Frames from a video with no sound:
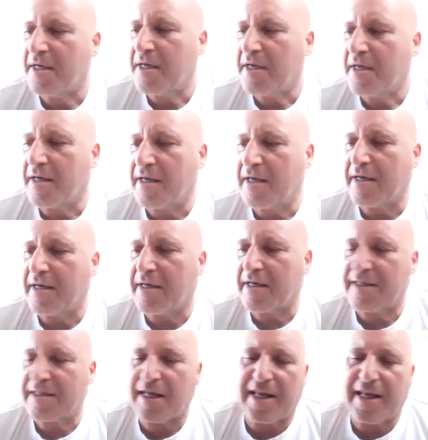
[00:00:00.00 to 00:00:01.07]
As
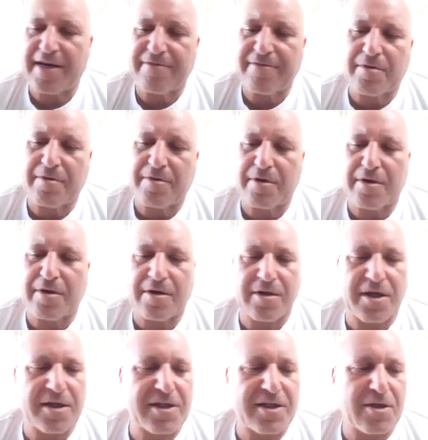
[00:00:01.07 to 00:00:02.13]
I left,
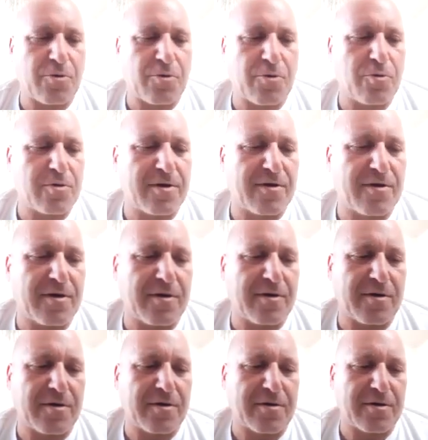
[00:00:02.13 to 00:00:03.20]
they sold
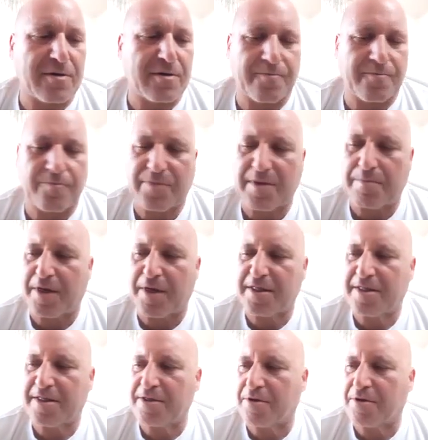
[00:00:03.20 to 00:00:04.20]
the place.